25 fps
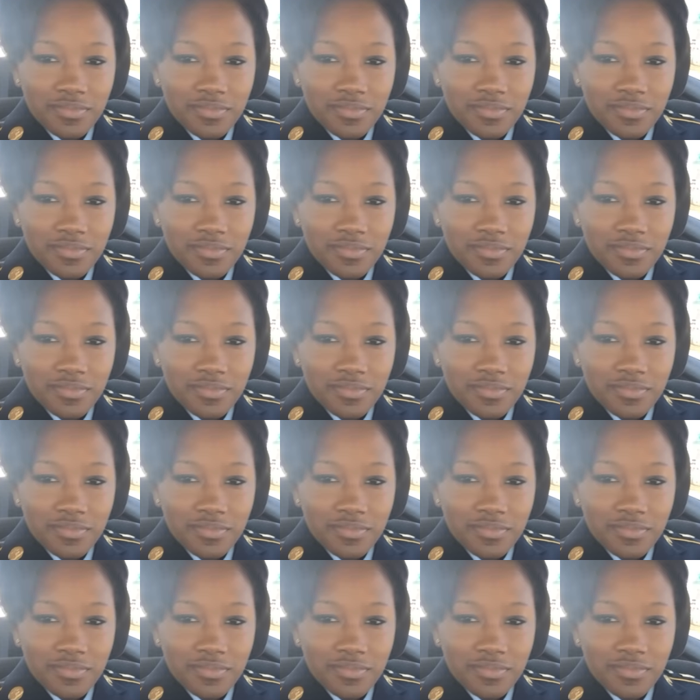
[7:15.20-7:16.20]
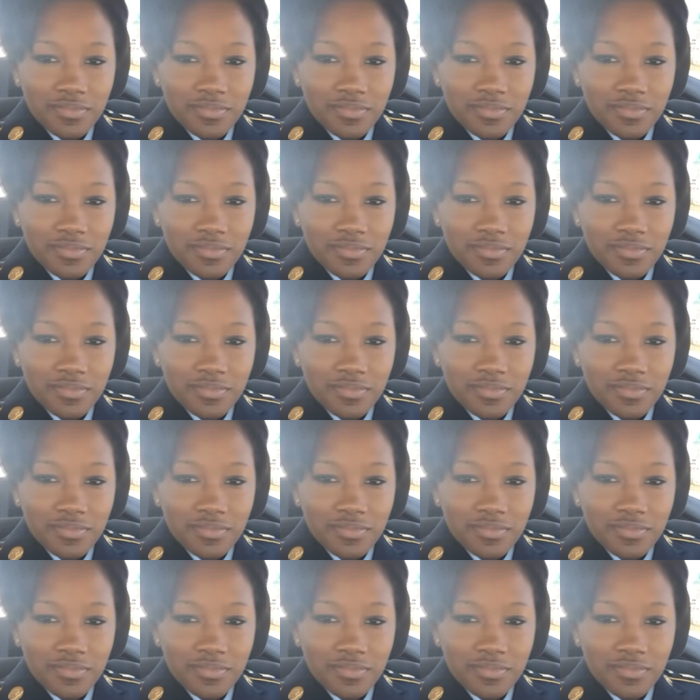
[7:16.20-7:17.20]

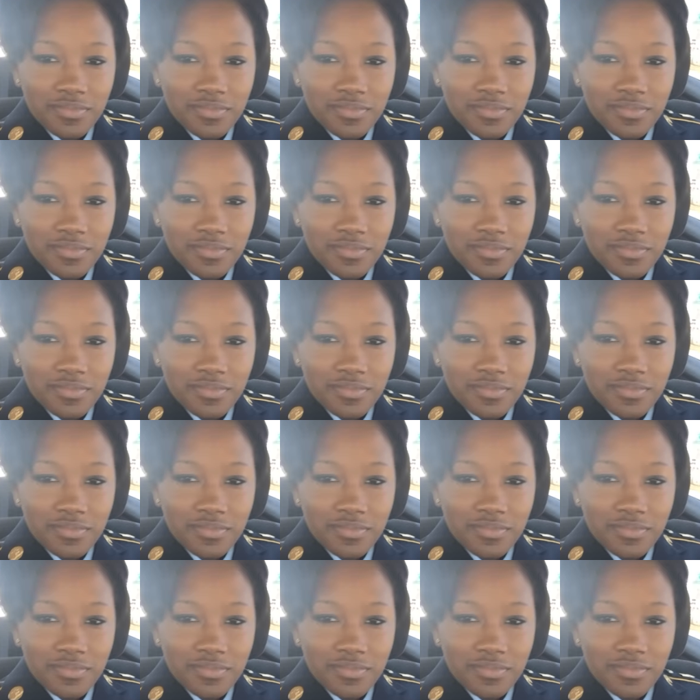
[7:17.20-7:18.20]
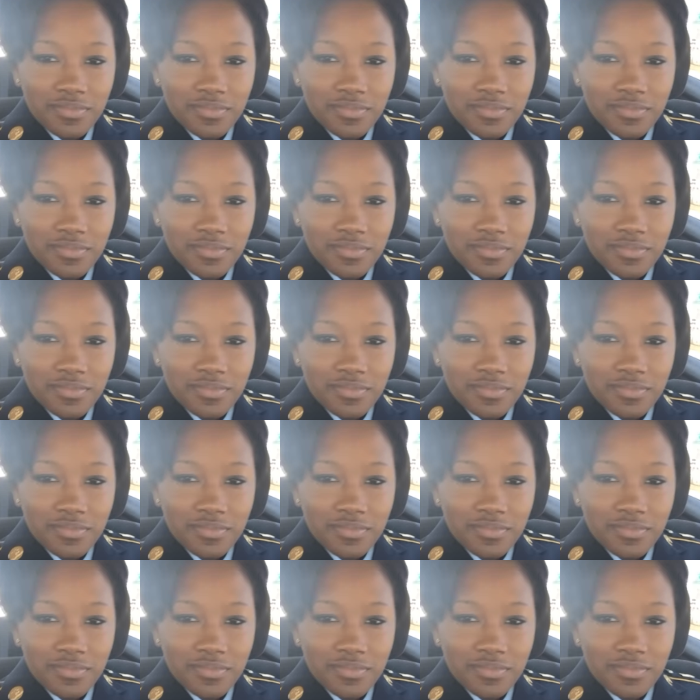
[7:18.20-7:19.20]

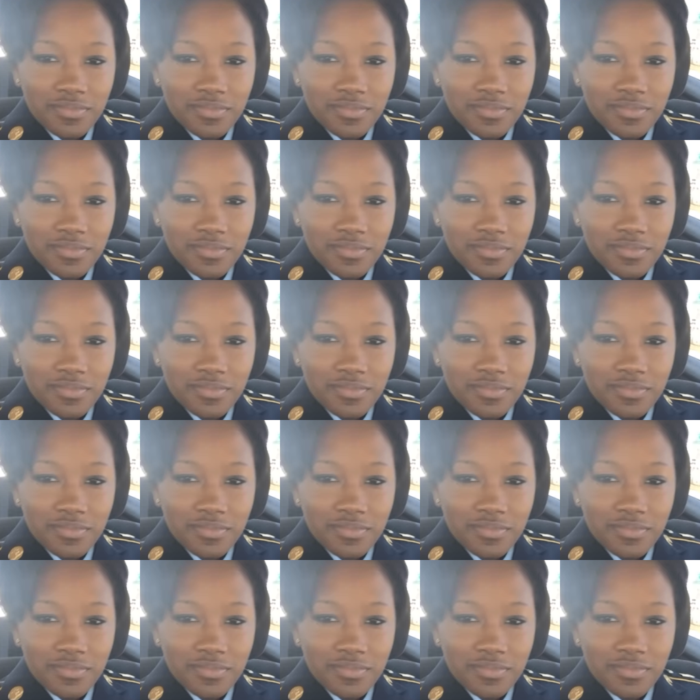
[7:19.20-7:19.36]
(no lip movement)